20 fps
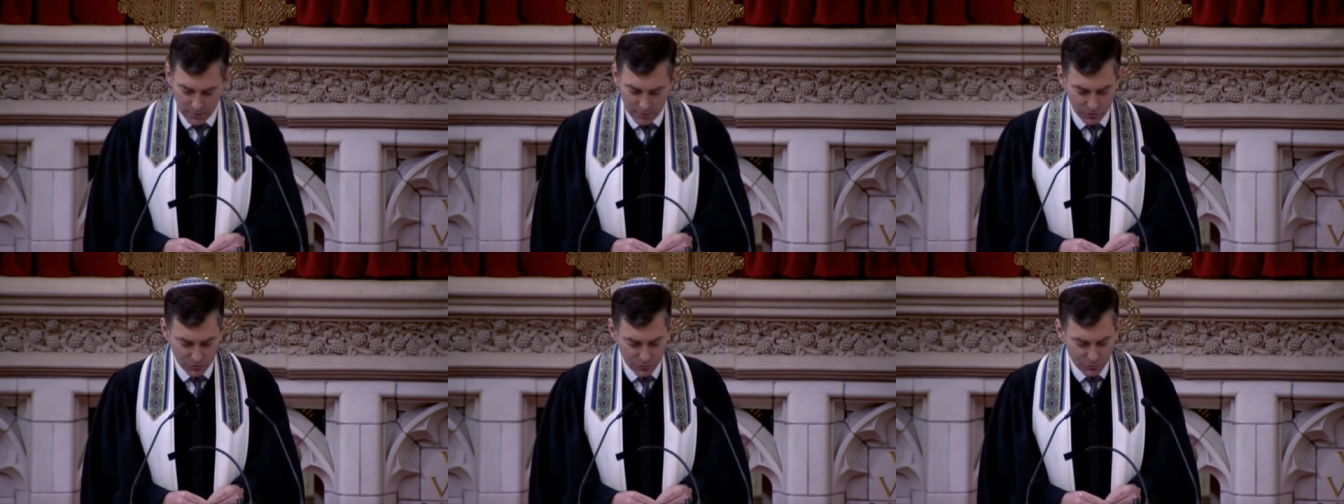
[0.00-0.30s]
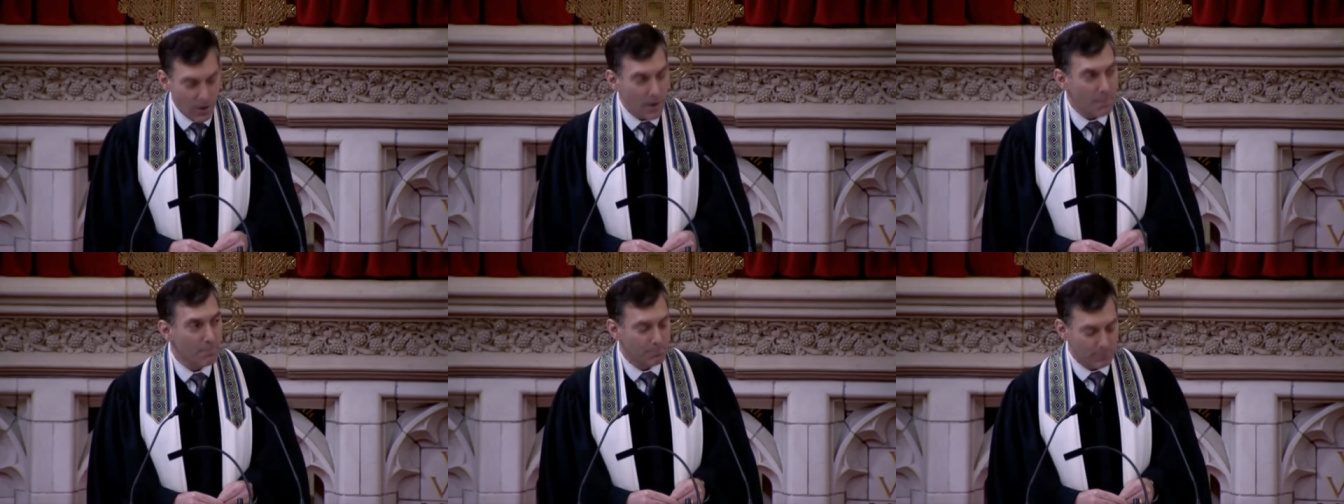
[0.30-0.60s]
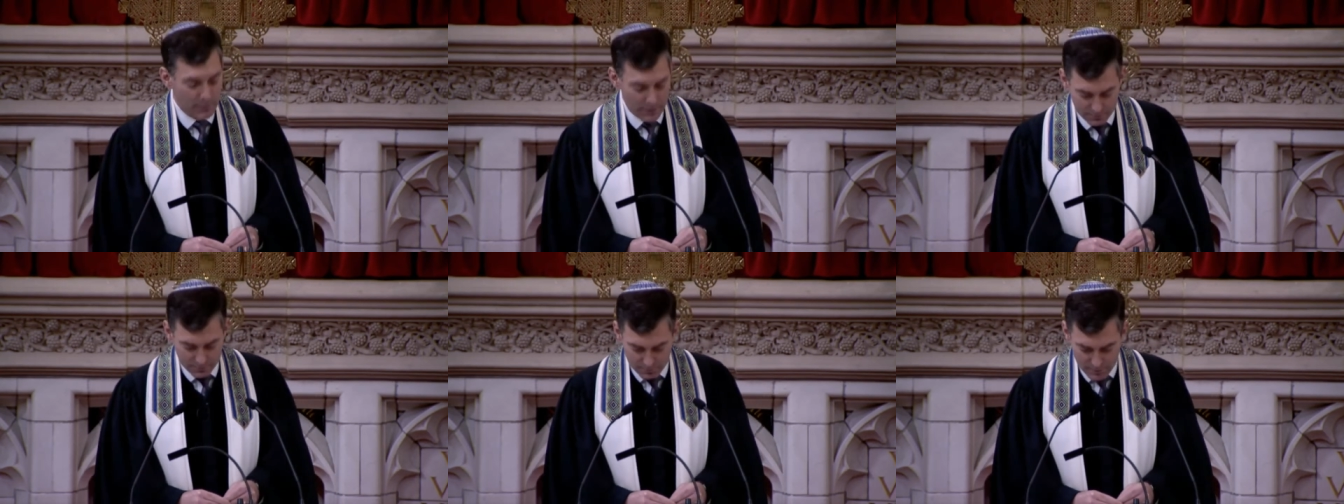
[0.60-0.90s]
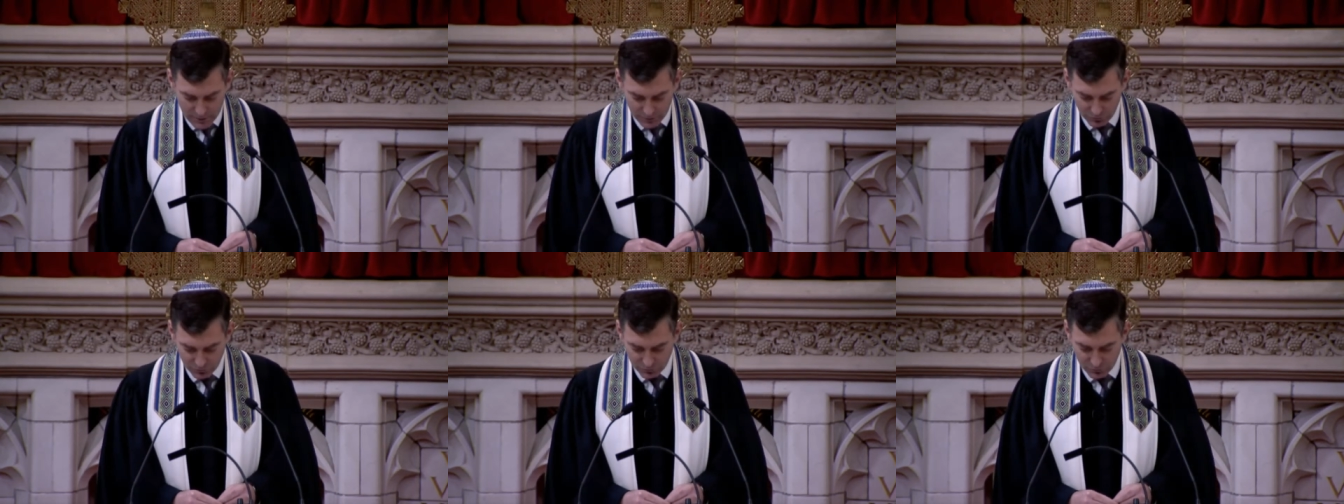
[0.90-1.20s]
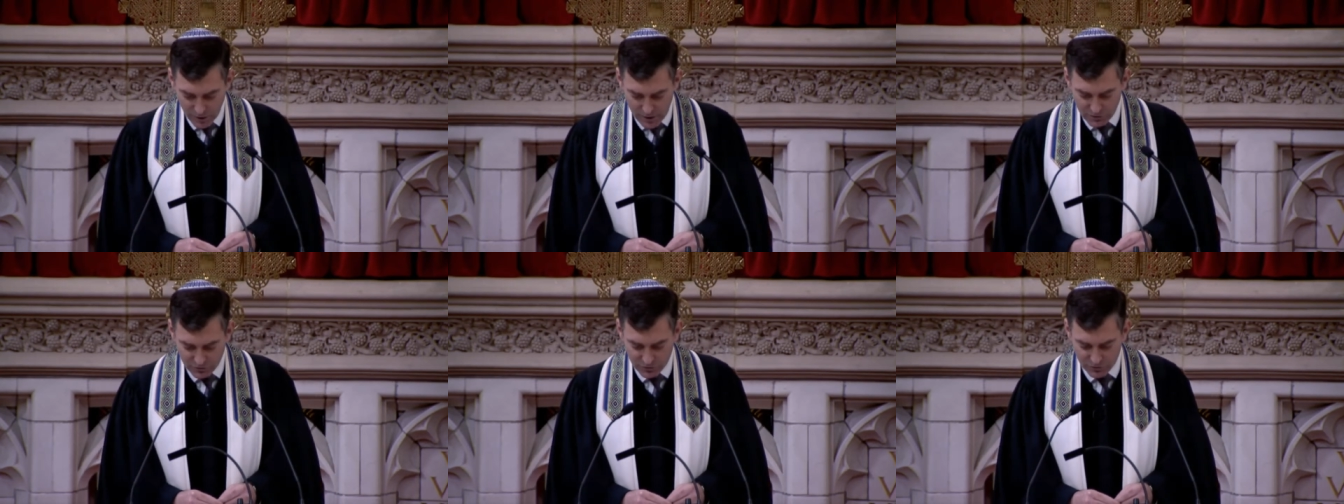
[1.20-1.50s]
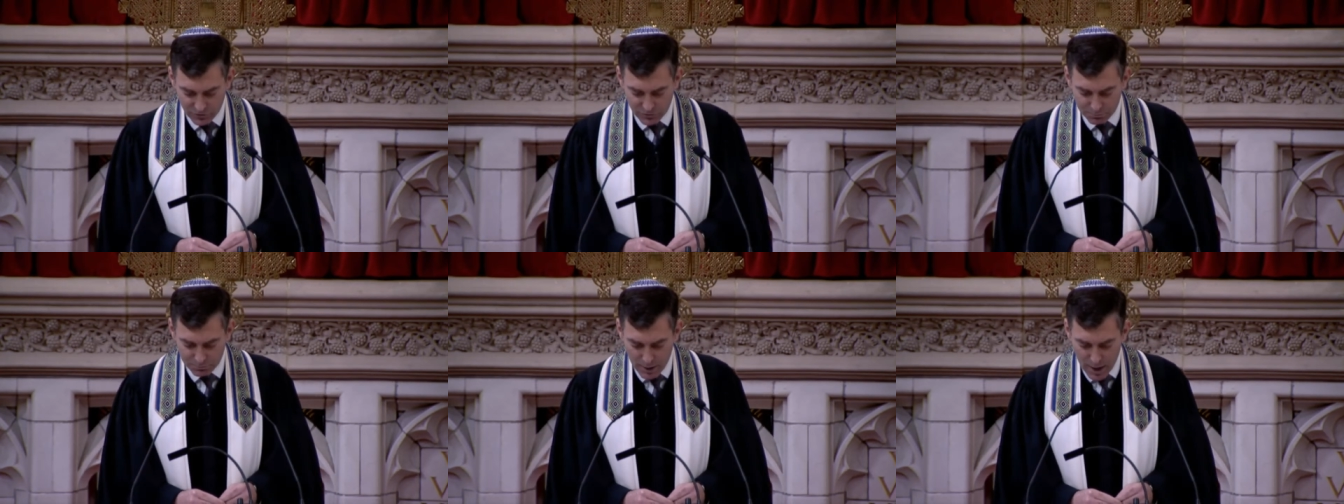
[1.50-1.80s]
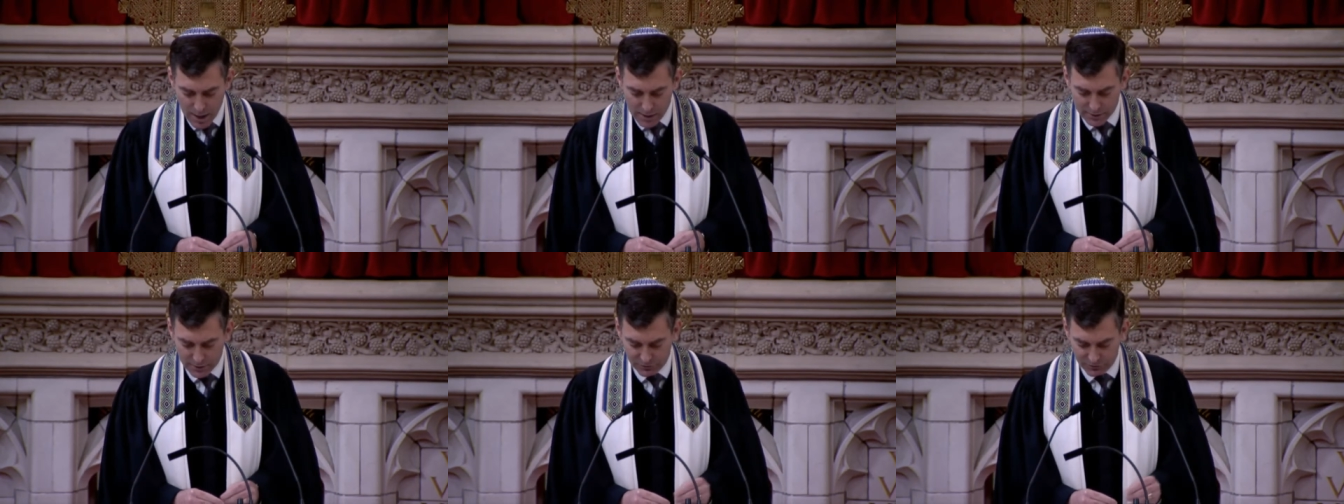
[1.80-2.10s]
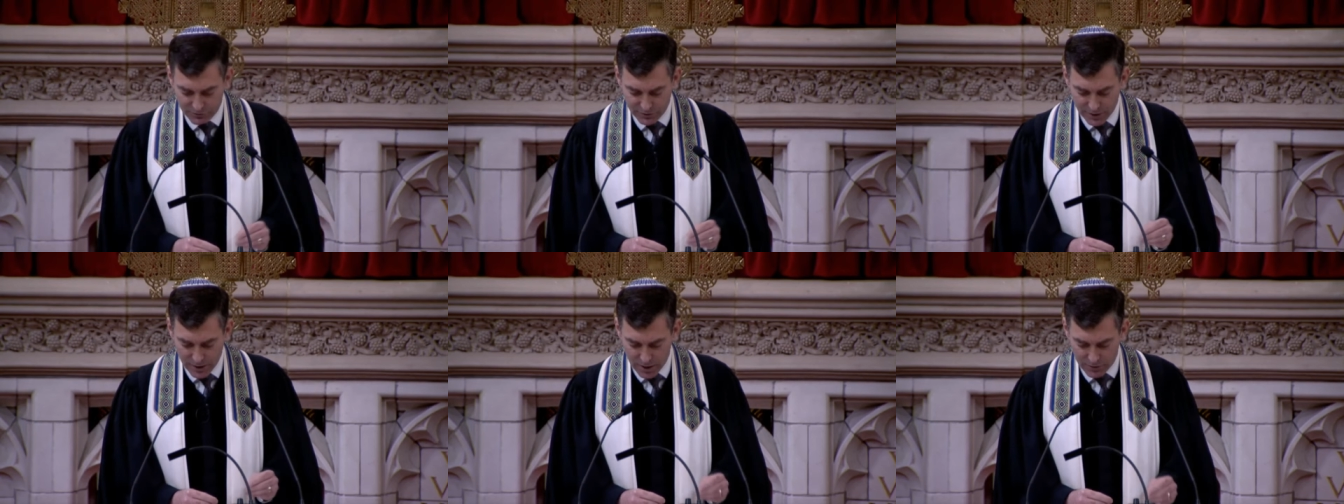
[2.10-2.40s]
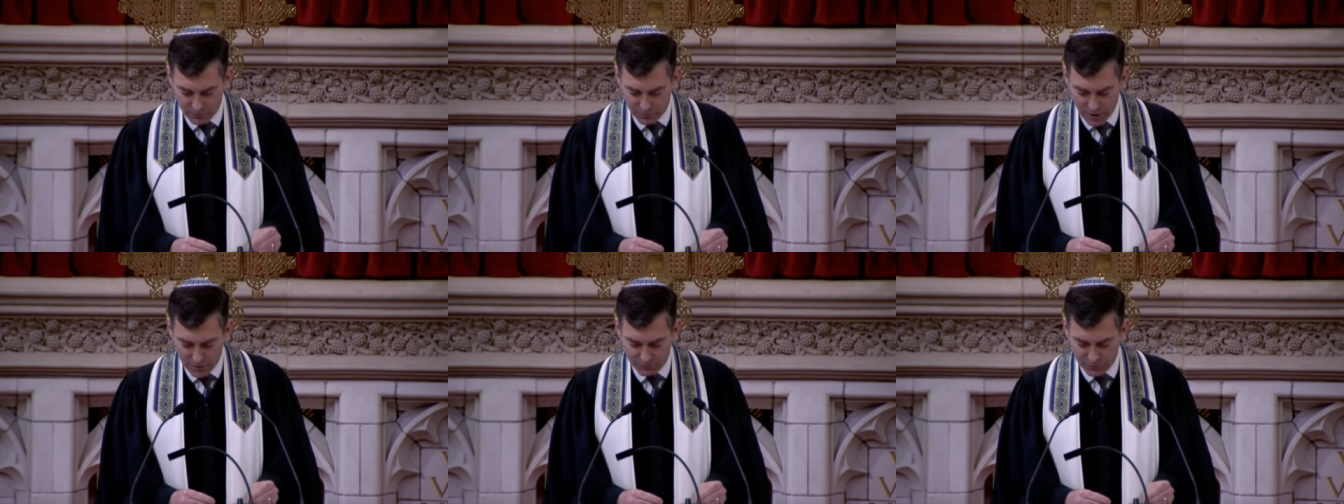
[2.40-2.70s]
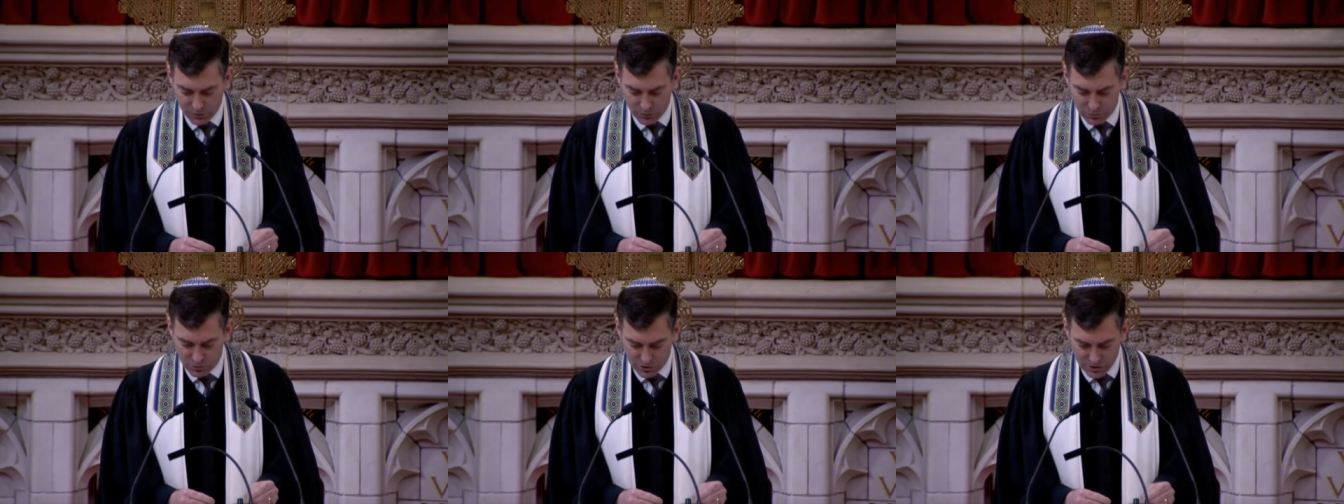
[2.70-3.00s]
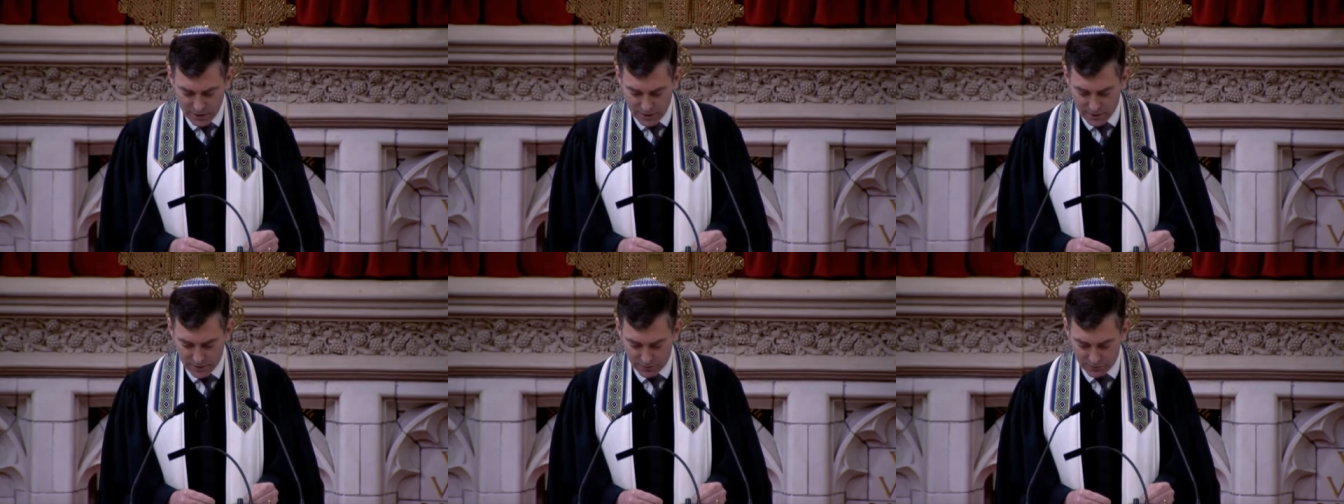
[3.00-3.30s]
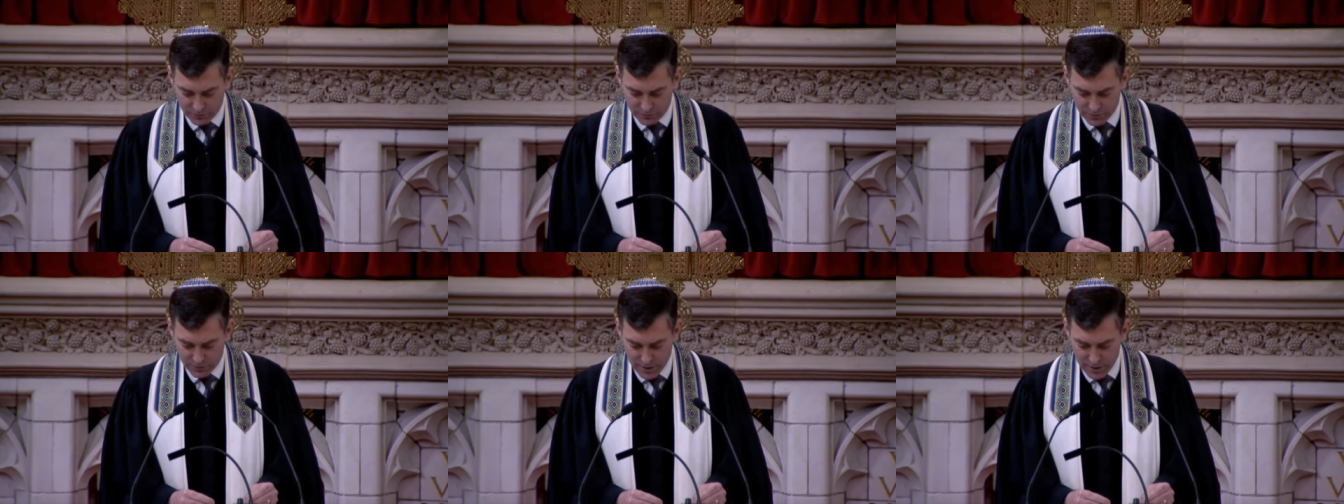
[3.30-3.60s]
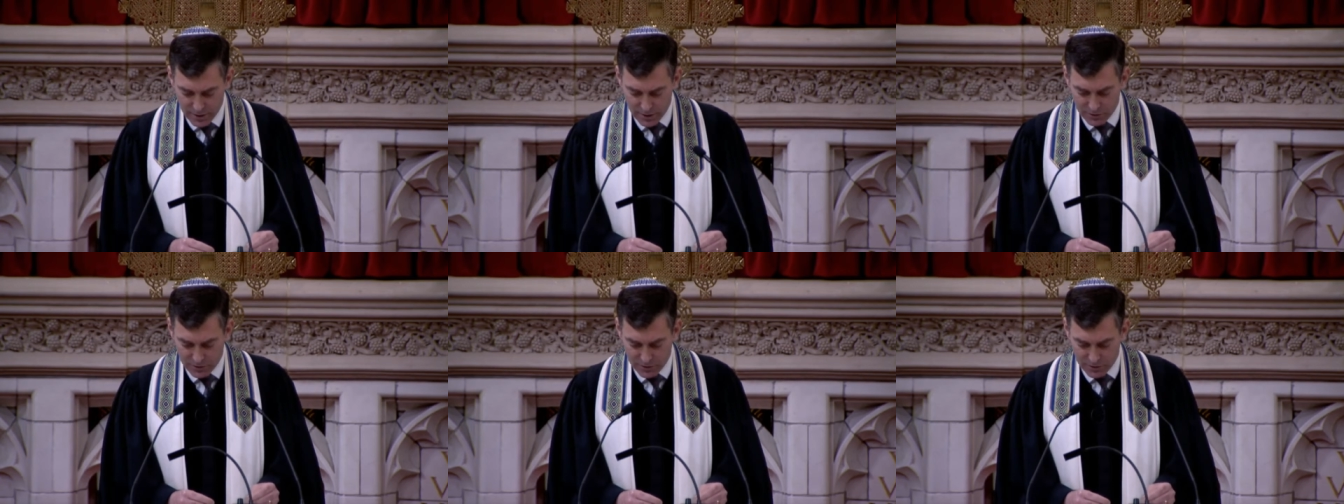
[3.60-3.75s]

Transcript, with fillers: the Trump administration's policy on refugees